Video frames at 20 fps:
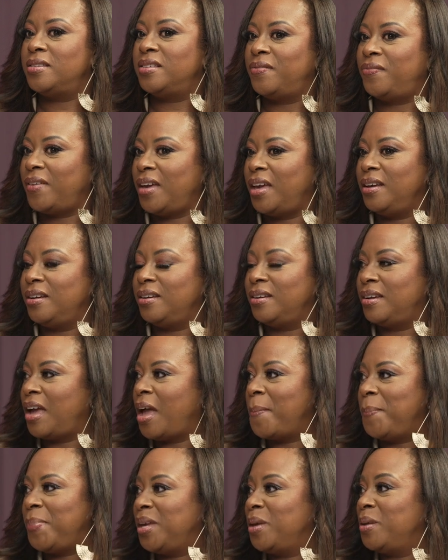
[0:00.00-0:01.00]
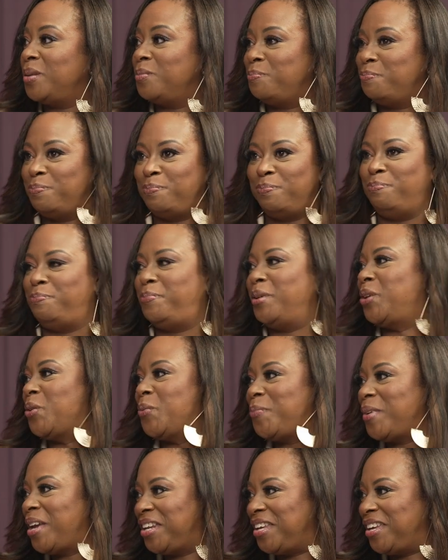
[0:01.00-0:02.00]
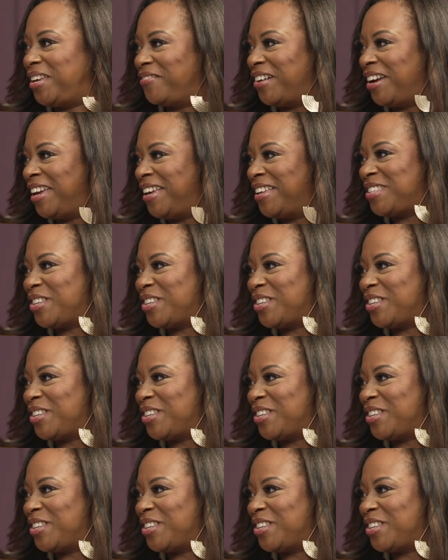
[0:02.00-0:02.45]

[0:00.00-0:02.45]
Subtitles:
to fight not being bitter Betty, right?